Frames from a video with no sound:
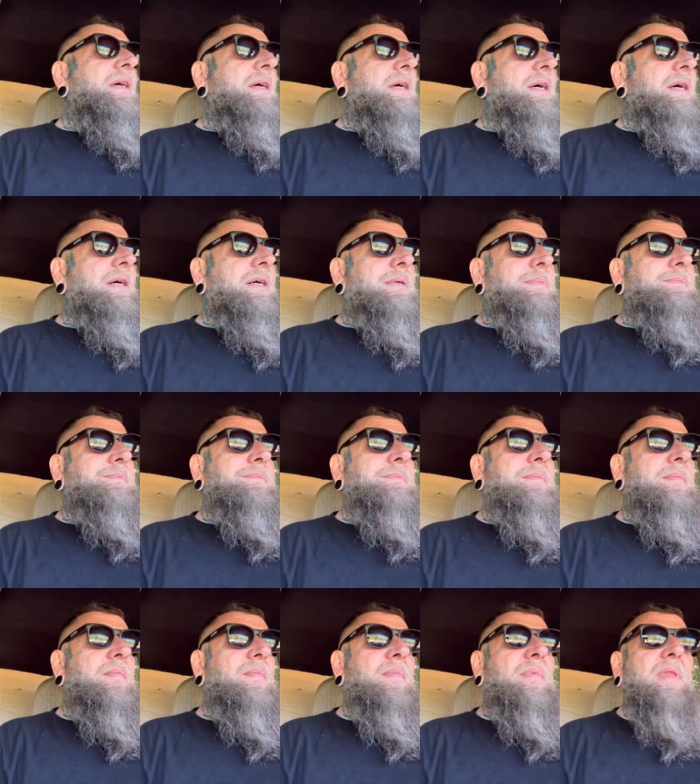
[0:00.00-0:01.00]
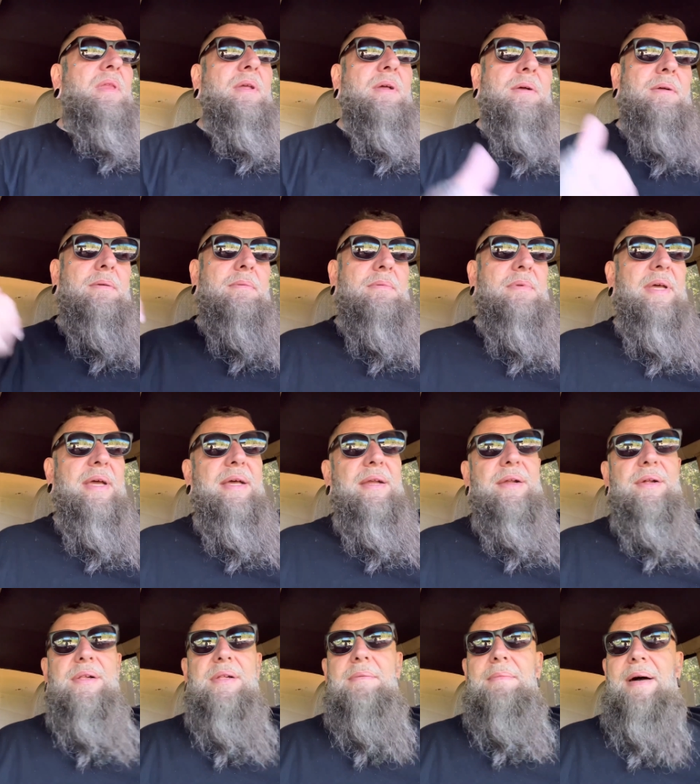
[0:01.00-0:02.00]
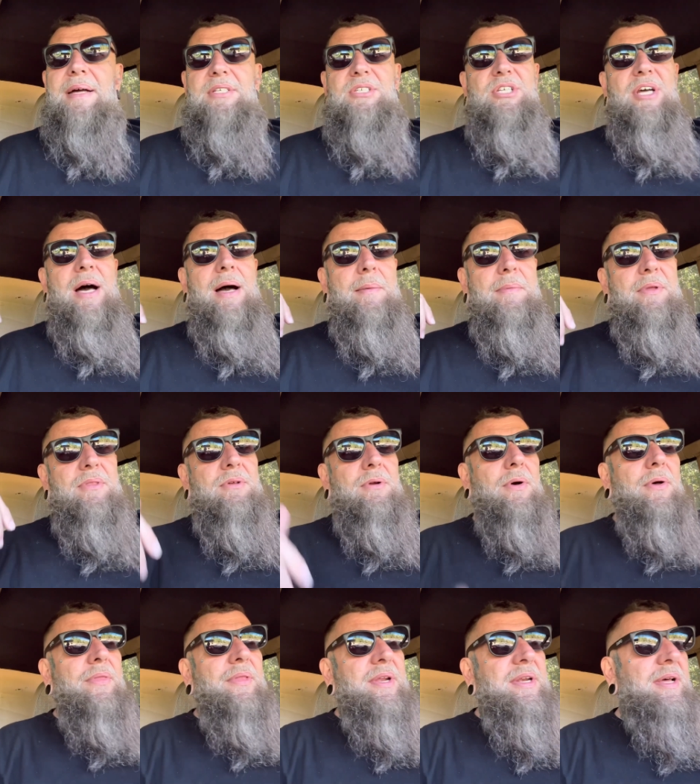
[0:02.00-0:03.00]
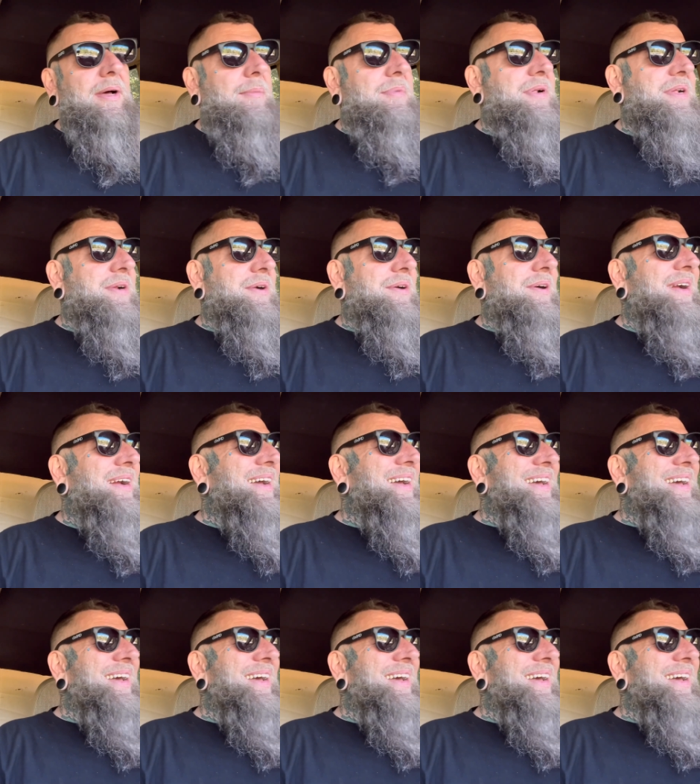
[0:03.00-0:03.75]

um, I'm taking this to my job to throw it in the dumpster.